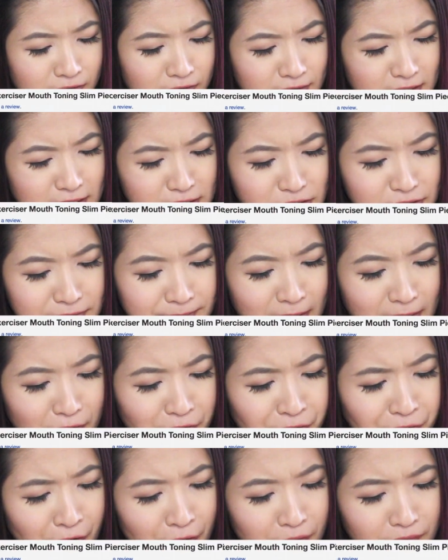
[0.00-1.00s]
Eraser
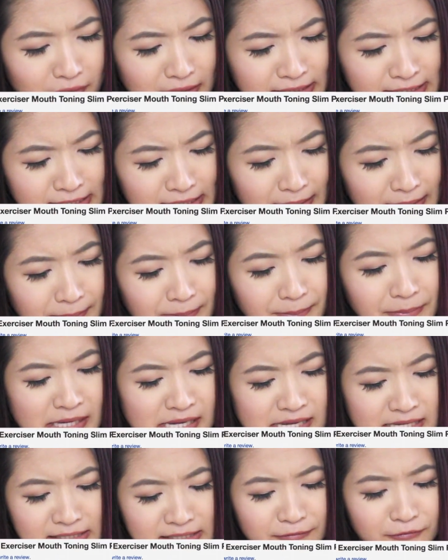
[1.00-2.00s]
Mouth Toning Slim
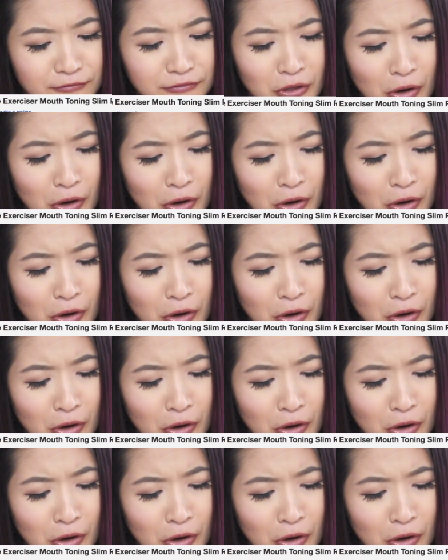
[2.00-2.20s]
Piece